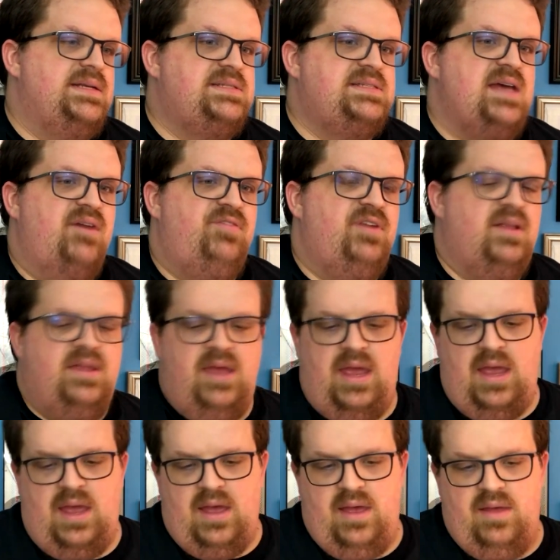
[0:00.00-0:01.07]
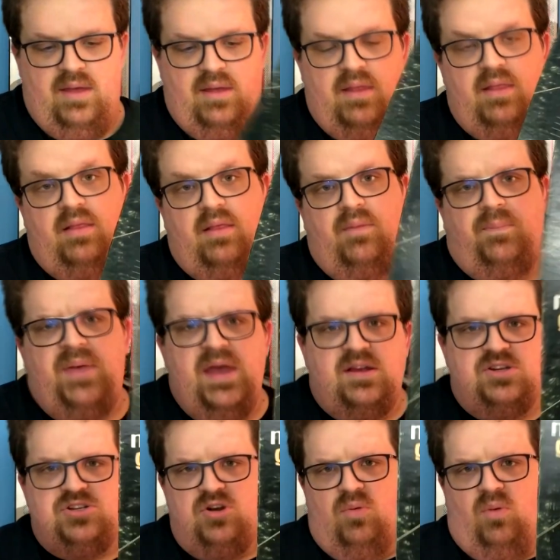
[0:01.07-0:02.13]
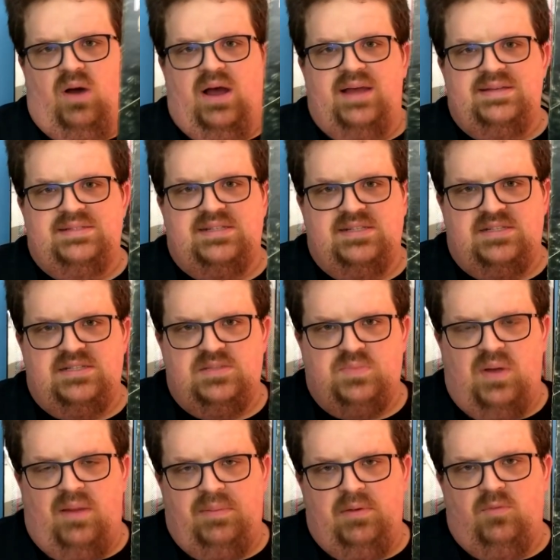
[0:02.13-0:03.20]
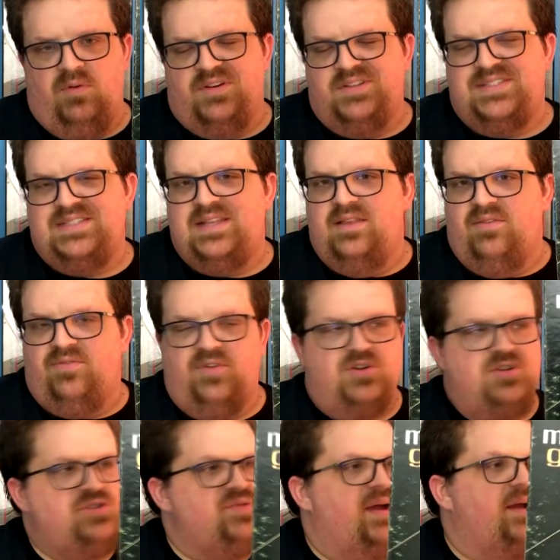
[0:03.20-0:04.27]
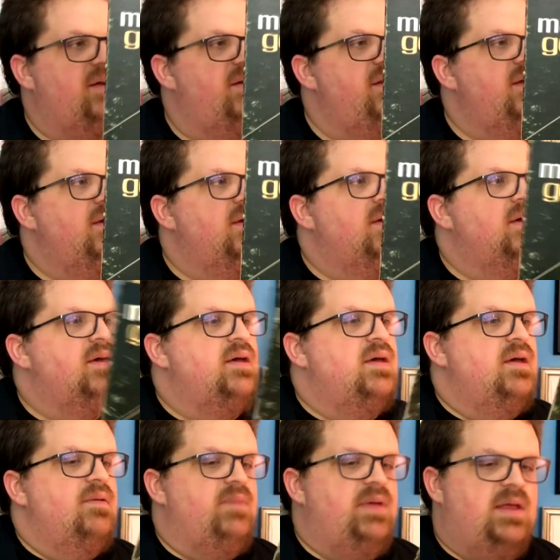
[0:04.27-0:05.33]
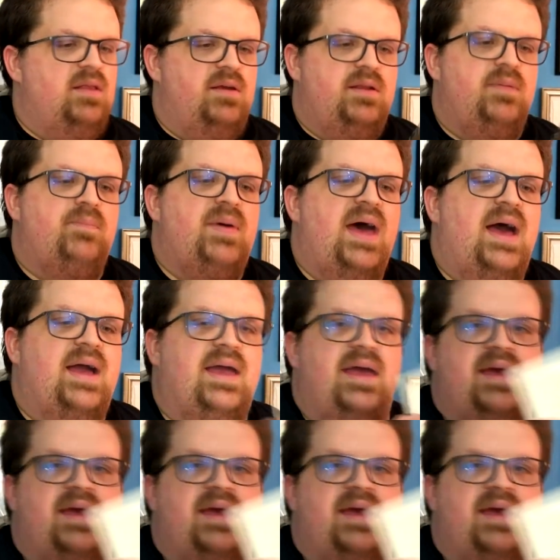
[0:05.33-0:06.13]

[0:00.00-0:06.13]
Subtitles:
Definitely, picture-wise, this is probably worse than the first record. We can look at the back